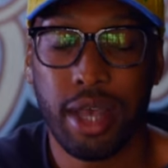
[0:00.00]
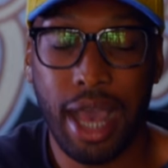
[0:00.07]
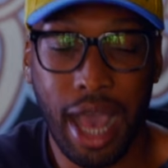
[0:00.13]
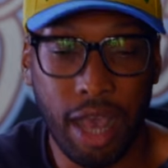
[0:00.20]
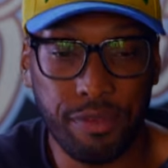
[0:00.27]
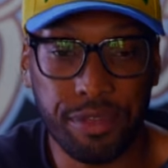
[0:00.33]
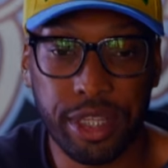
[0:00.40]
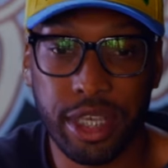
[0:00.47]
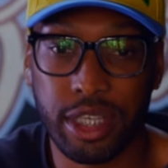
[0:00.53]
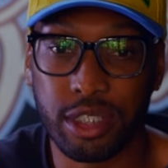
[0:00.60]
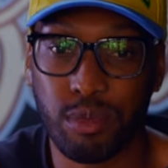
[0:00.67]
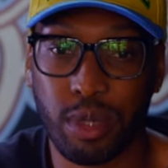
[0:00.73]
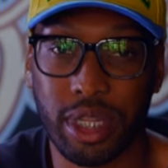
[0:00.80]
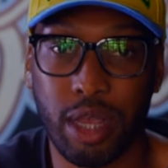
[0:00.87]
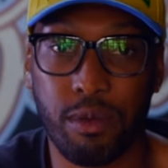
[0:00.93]
athletes,
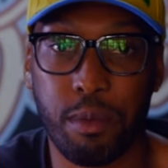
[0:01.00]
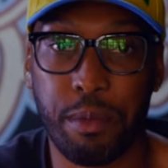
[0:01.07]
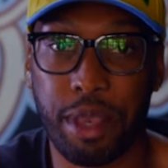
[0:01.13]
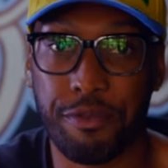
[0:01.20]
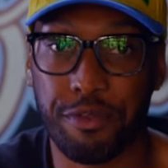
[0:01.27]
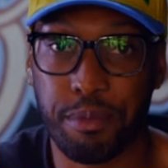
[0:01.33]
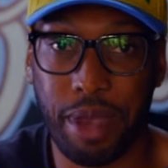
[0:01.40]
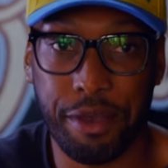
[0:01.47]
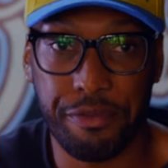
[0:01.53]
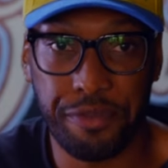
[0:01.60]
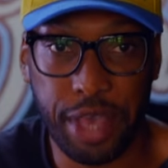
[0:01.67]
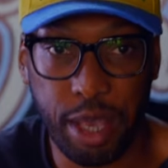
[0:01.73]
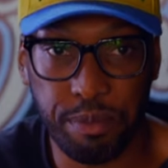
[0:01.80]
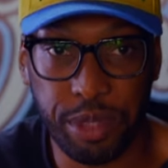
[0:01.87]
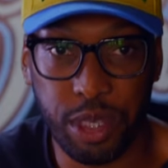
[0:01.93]
what that would mean for my
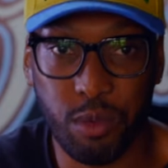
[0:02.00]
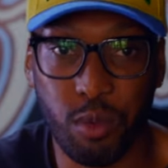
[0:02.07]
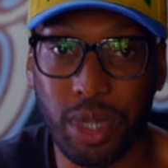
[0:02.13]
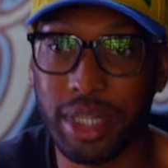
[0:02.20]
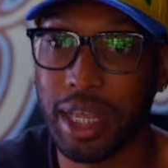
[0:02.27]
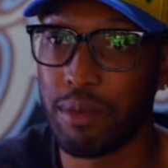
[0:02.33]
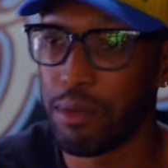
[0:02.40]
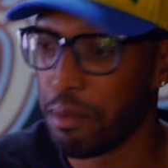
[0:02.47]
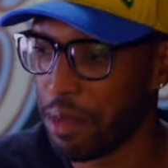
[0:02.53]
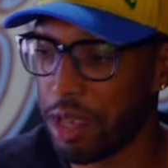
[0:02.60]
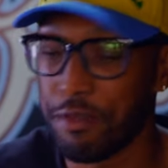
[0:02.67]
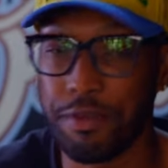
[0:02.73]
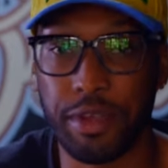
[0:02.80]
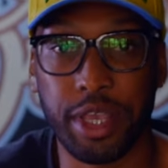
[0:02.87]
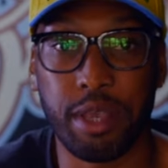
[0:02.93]
family, what that would mean
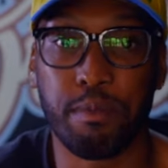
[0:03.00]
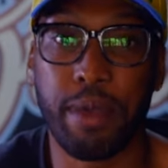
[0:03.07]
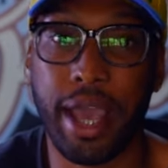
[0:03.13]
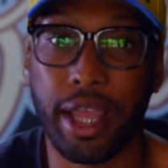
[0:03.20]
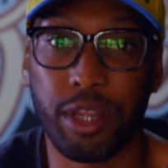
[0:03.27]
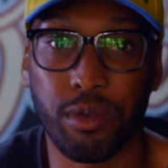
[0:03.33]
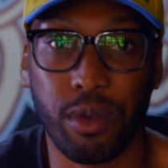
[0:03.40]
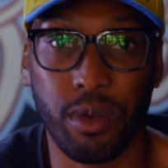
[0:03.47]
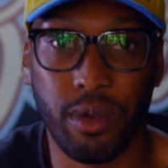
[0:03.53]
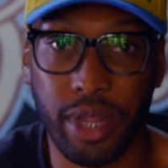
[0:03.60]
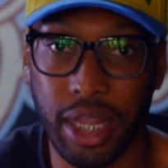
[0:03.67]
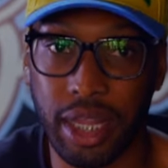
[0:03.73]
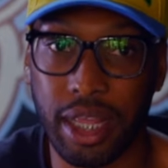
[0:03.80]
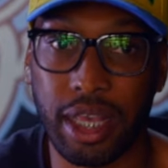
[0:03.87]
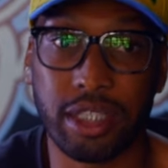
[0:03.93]
for Emmanuel
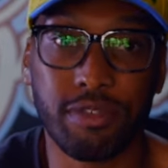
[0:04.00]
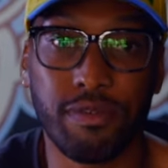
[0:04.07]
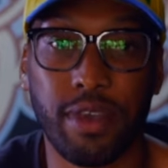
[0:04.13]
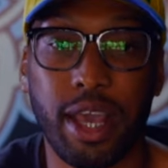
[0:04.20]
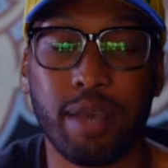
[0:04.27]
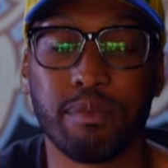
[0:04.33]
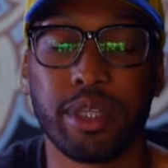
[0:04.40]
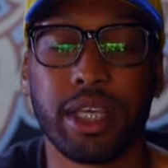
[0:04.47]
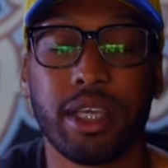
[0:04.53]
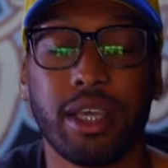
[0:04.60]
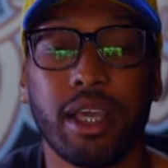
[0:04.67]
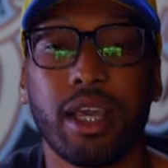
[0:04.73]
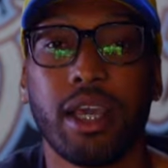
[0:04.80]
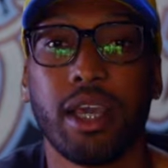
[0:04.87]
and his family